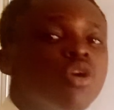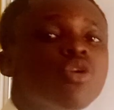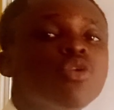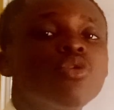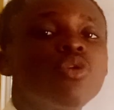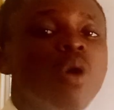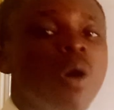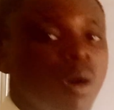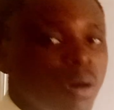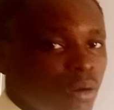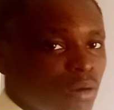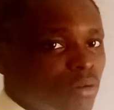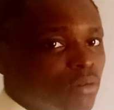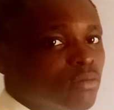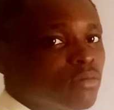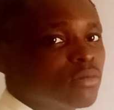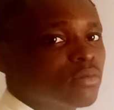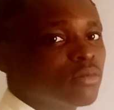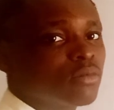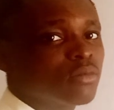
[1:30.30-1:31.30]
wrong.
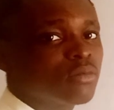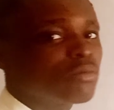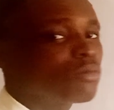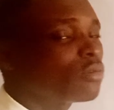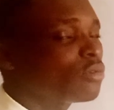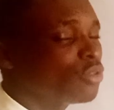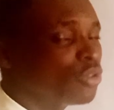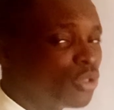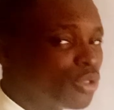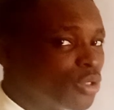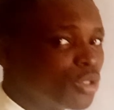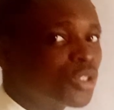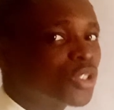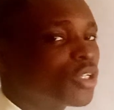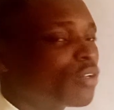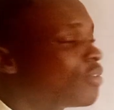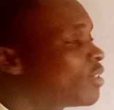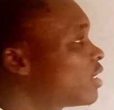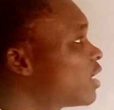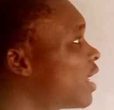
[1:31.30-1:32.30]
You don't
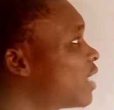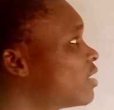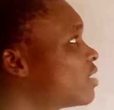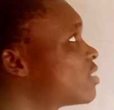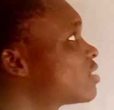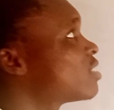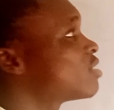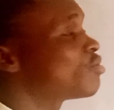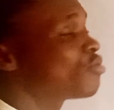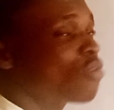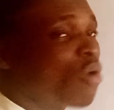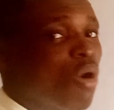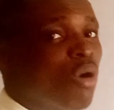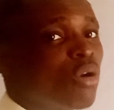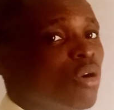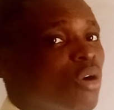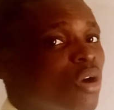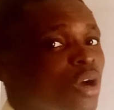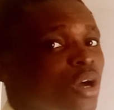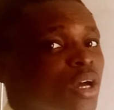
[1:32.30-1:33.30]
solve it like this. It's
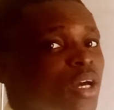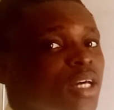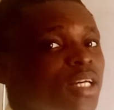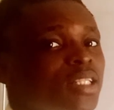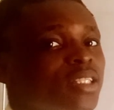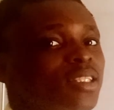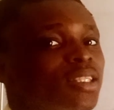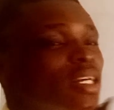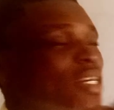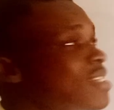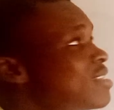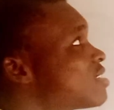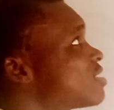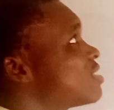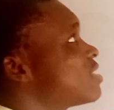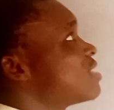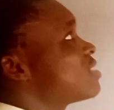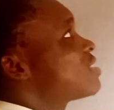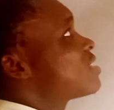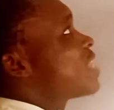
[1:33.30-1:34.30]
wrong. Treat
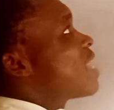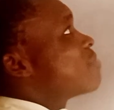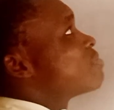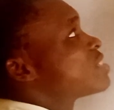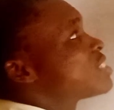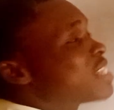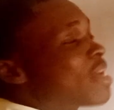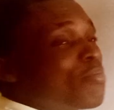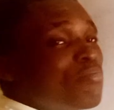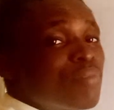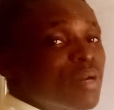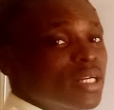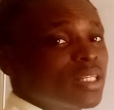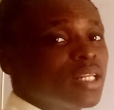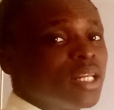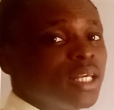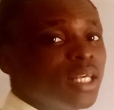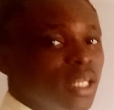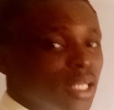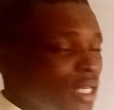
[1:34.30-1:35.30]
these terms
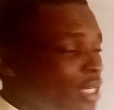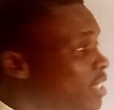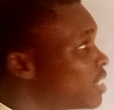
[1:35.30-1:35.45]
separately.